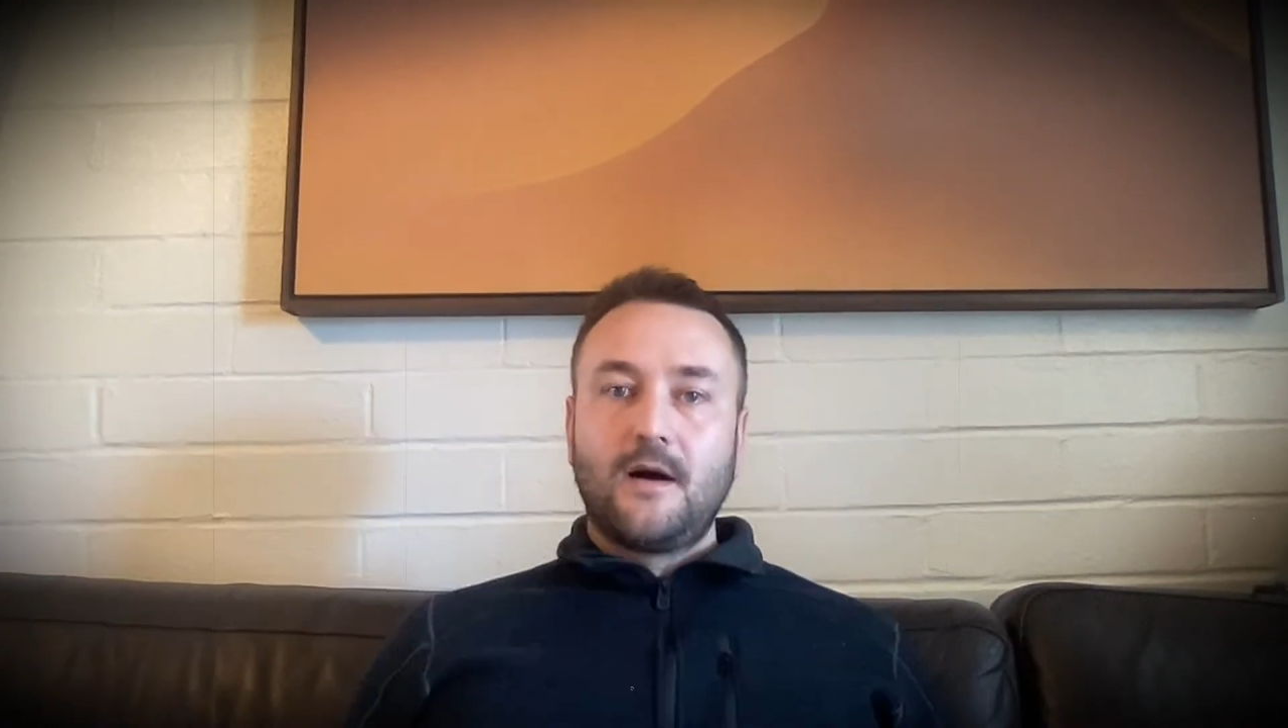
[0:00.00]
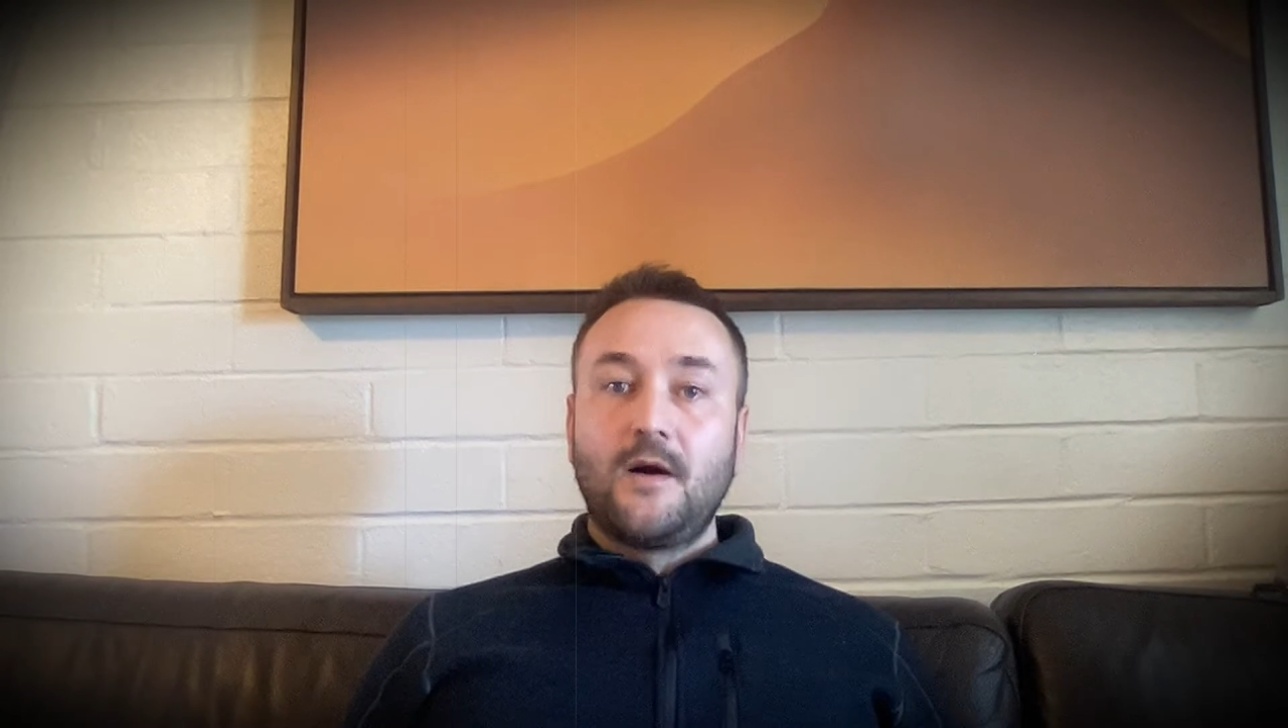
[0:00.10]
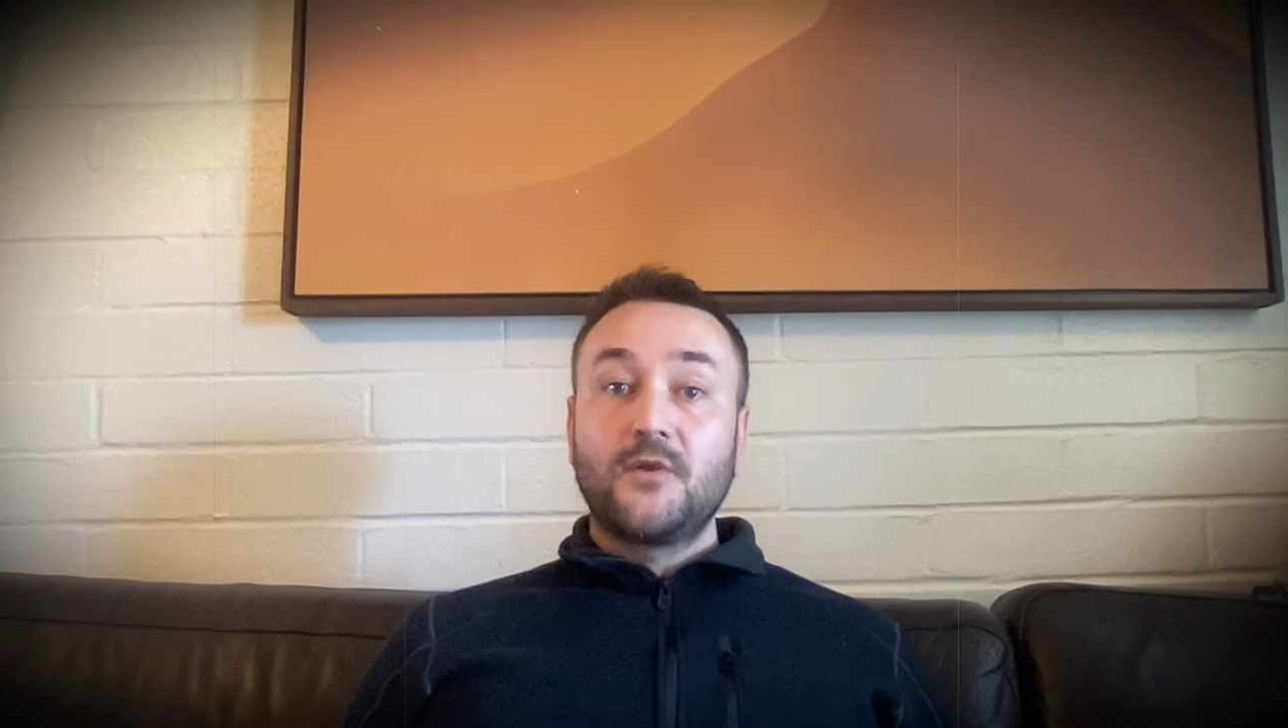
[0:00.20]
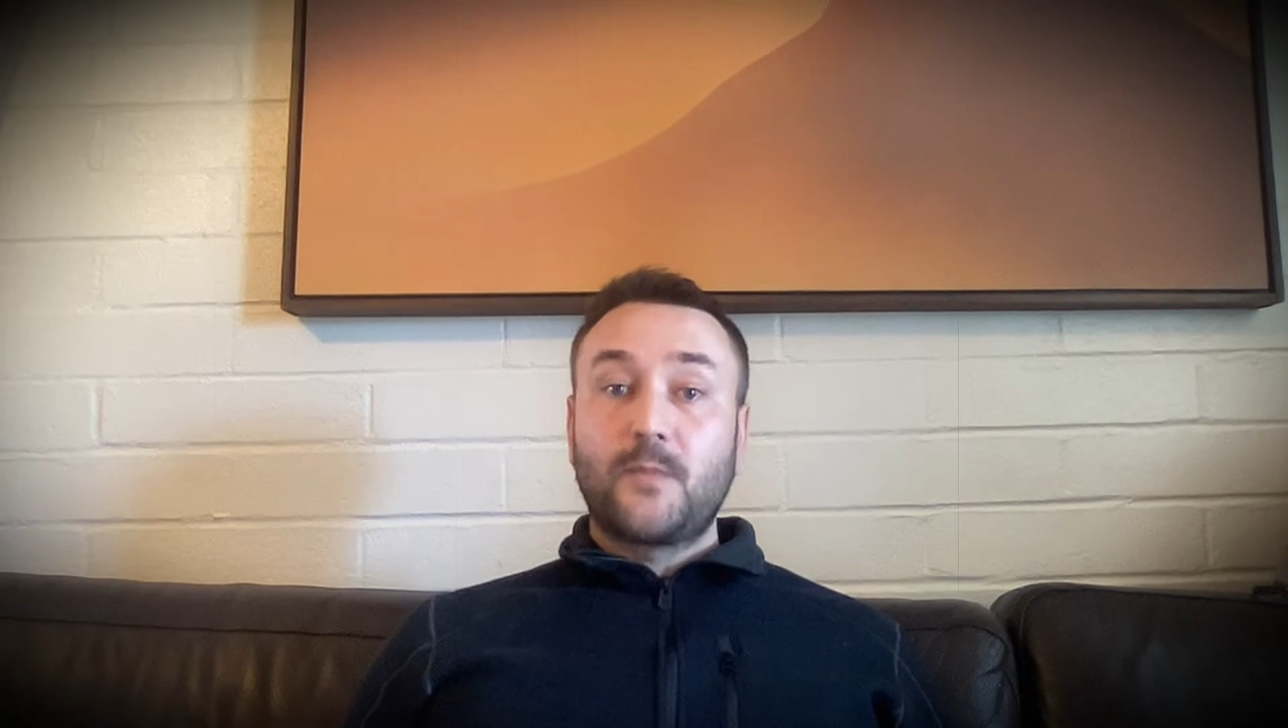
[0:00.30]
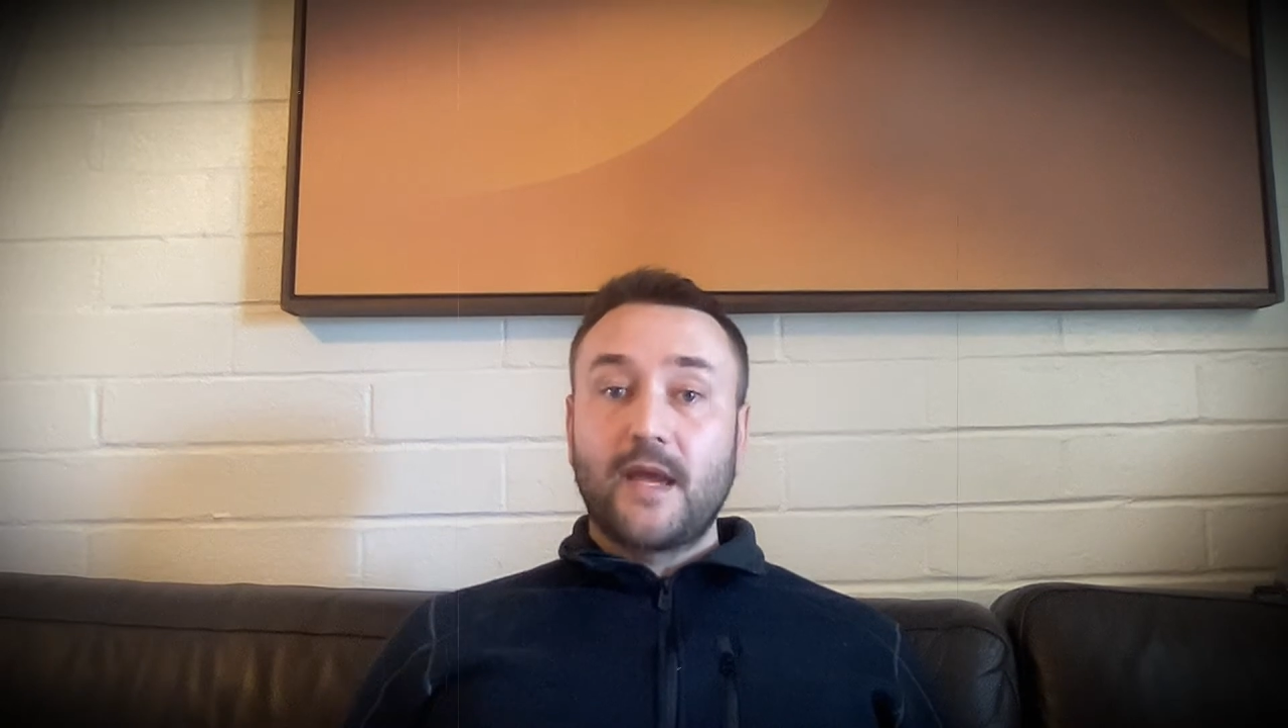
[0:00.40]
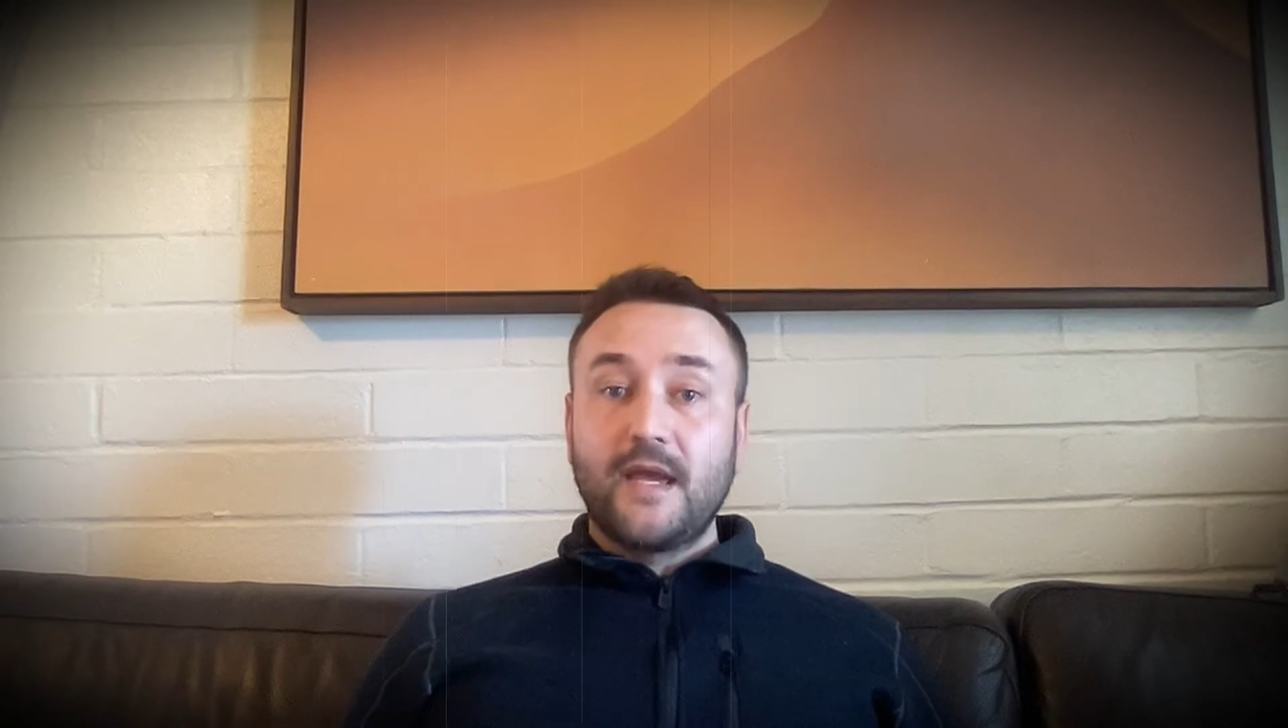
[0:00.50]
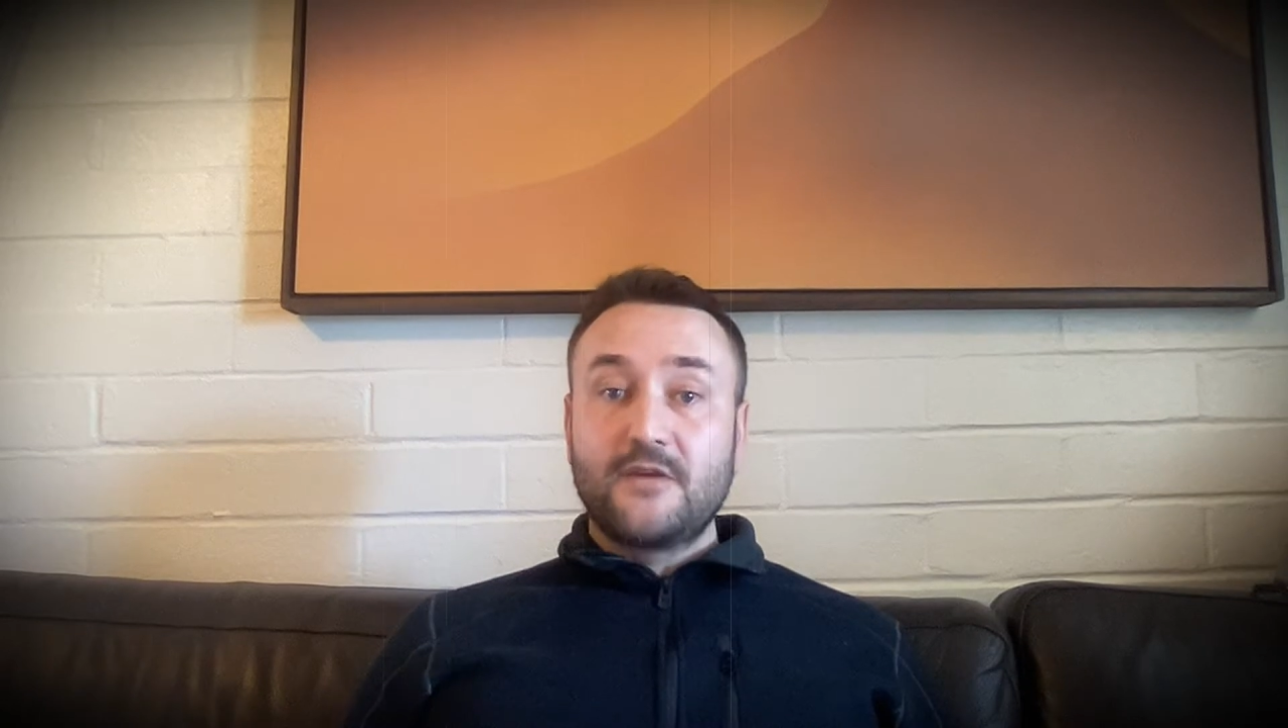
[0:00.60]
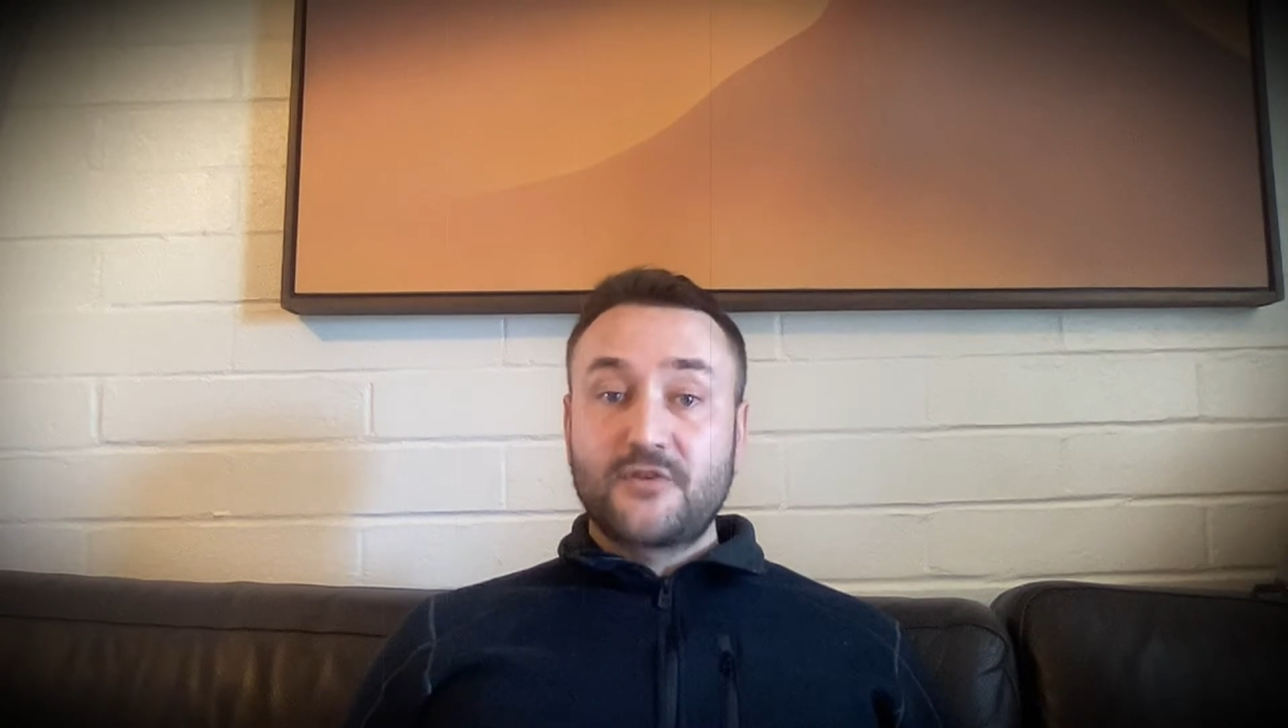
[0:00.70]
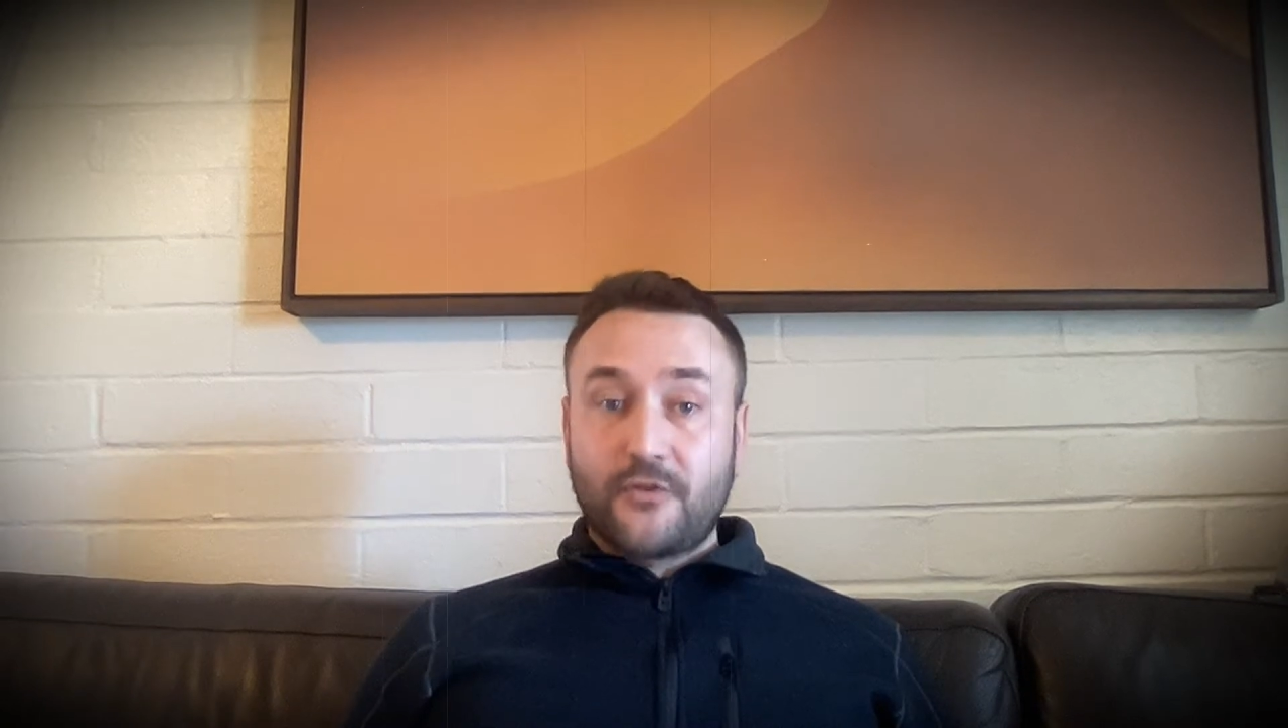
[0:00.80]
On page